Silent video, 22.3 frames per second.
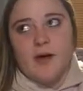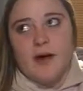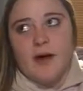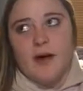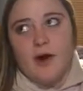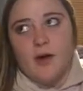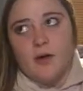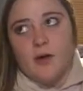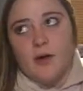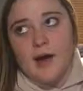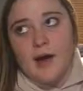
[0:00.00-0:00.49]

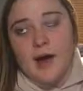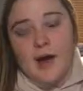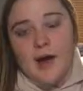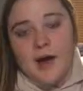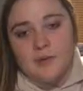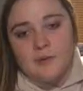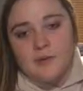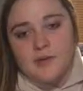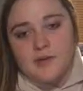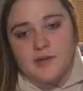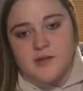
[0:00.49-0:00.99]
how it
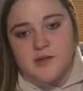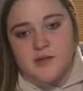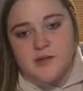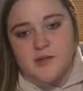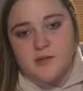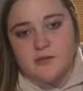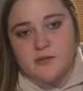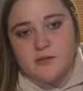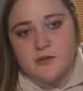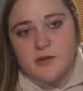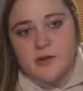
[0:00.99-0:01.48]
happens
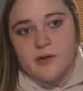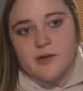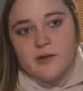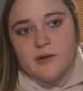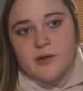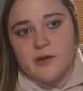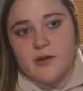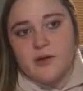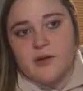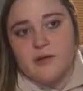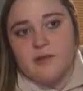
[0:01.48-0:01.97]
so
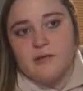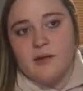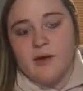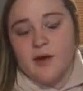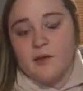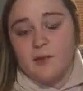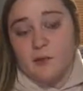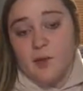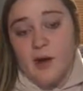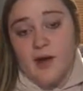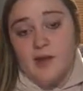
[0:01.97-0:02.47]
frequently, of
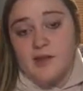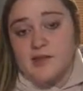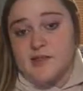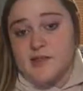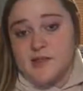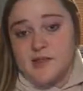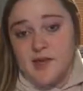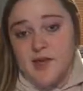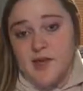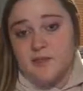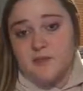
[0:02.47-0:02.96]
why it's
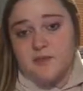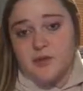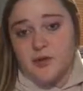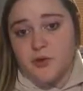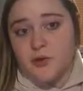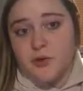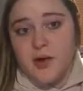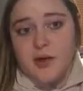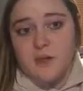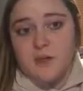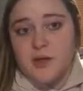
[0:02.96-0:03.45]
skipped or
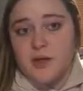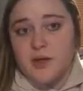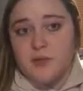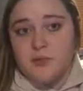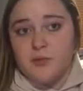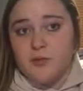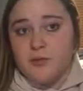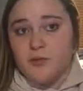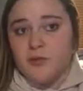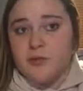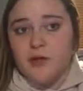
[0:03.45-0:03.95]
why
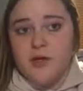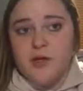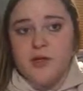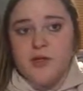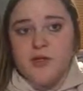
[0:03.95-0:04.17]
people